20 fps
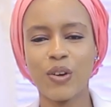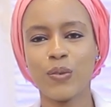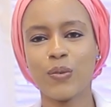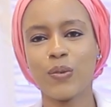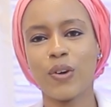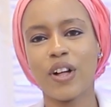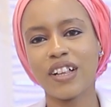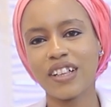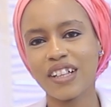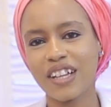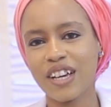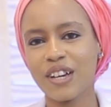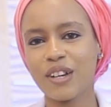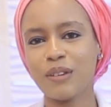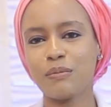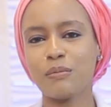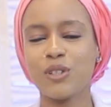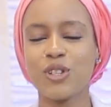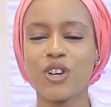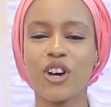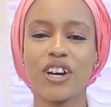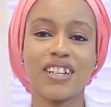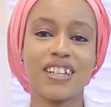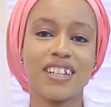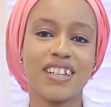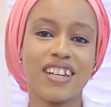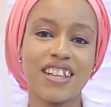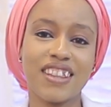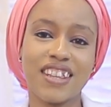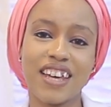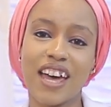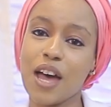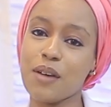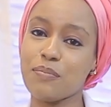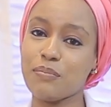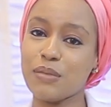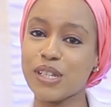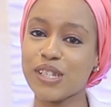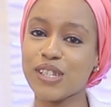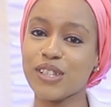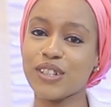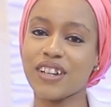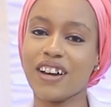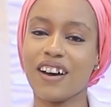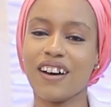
welcome to another episode